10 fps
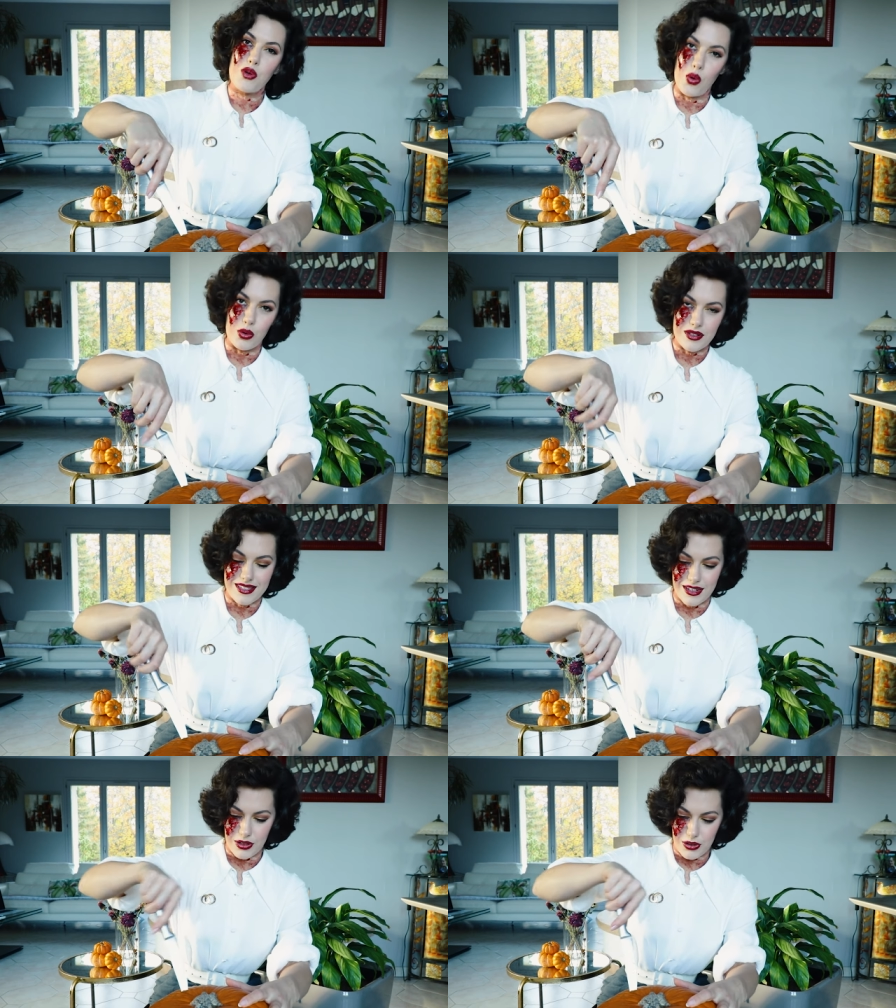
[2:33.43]
course
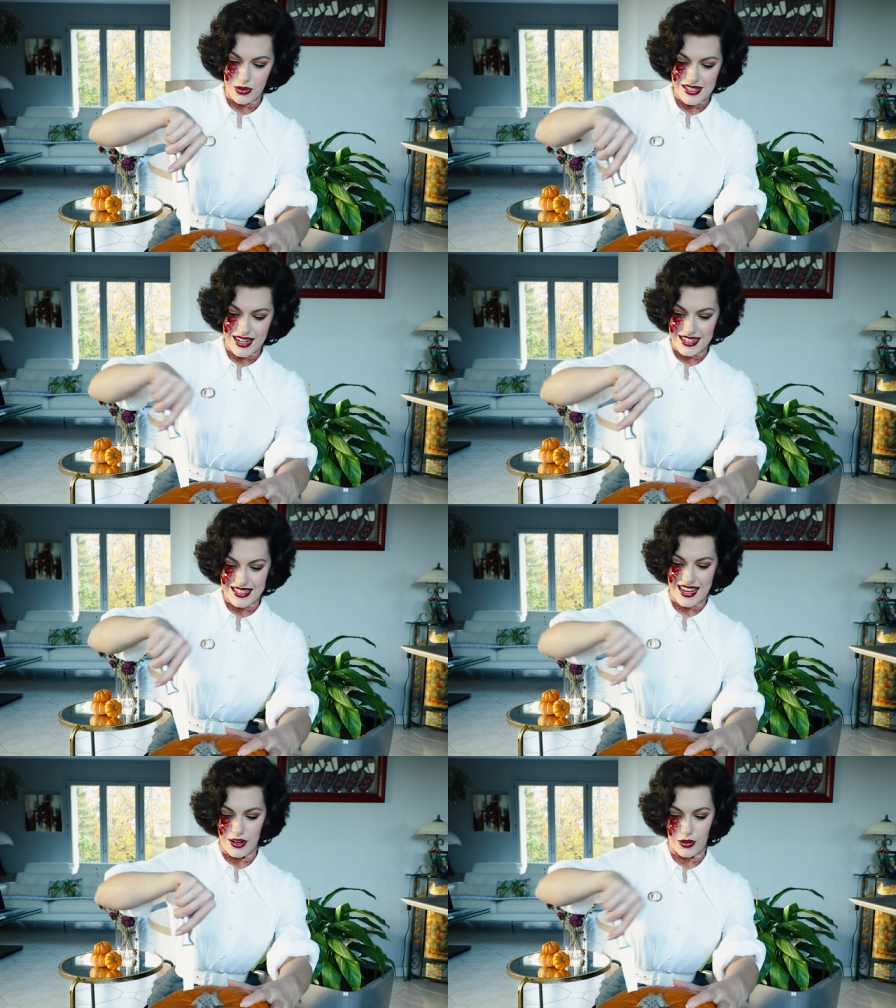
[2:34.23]
did a Christine
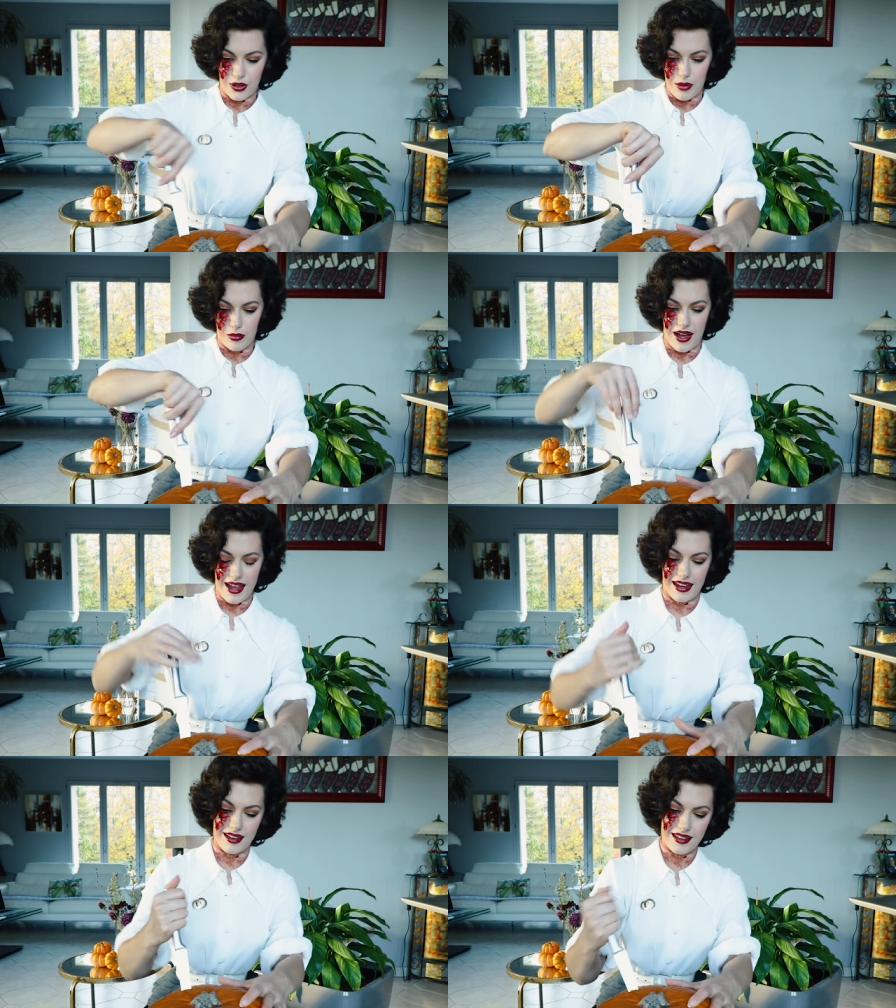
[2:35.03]
take on it
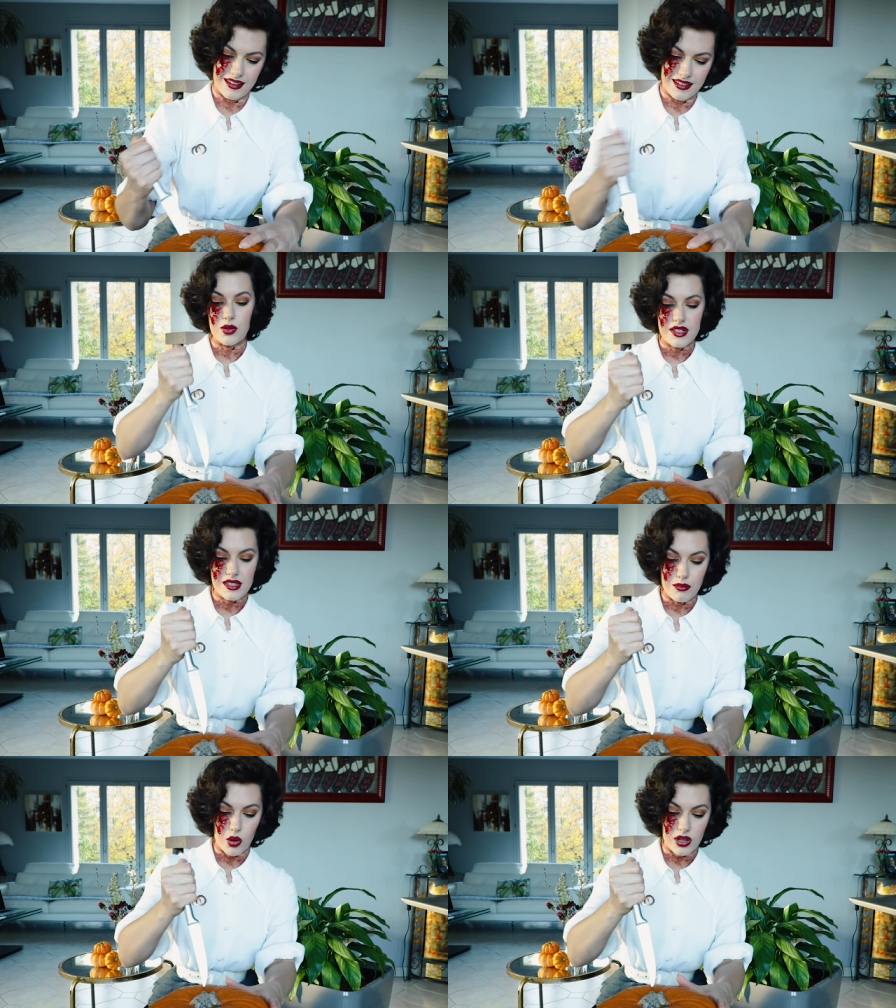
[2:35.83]
by doing
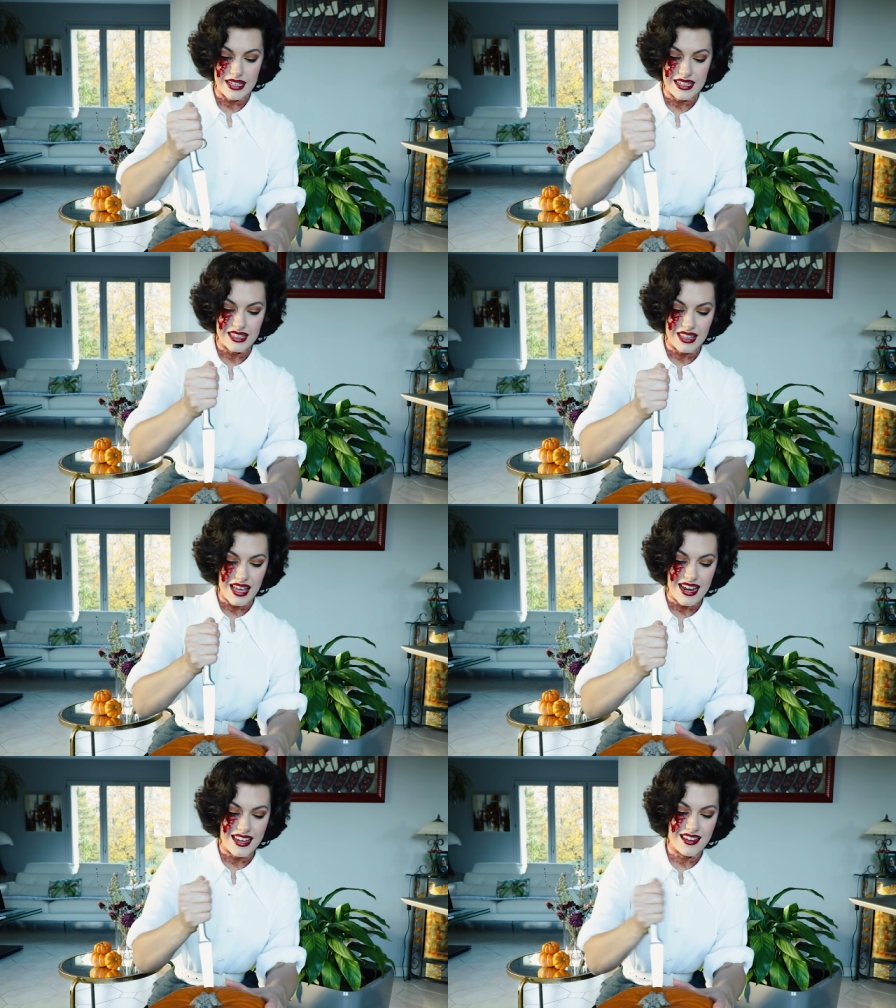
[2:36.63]
some modeling
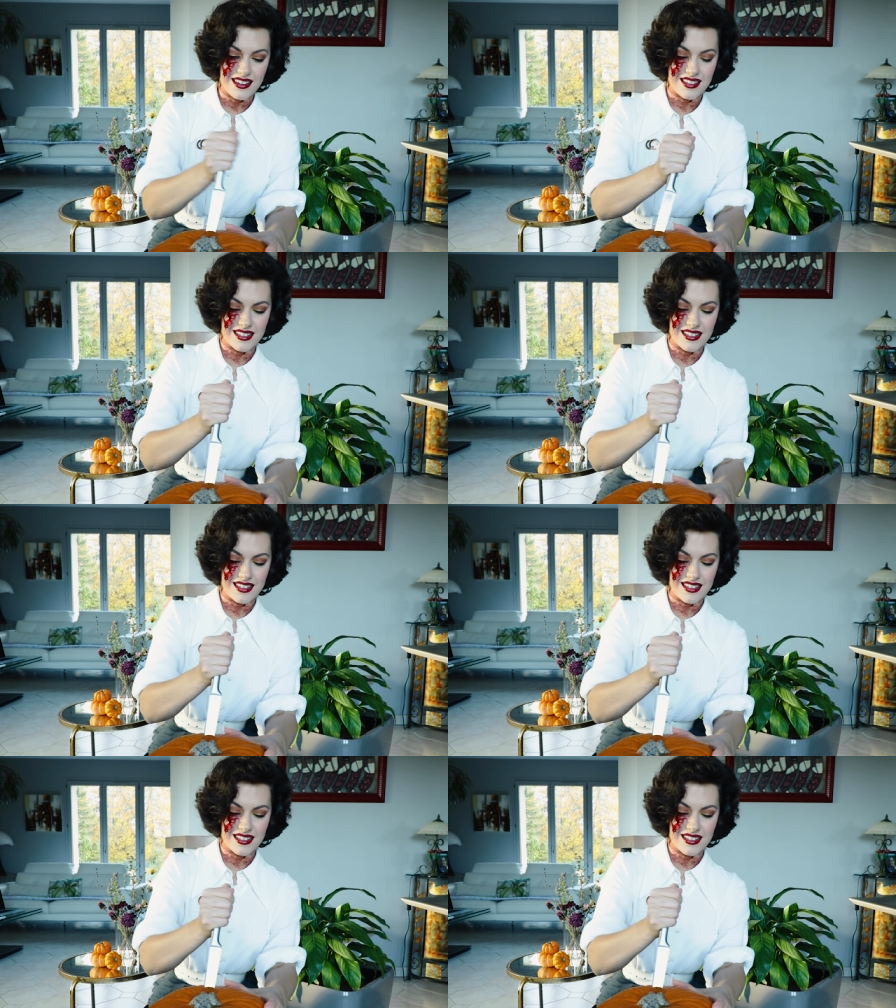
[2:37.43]
clay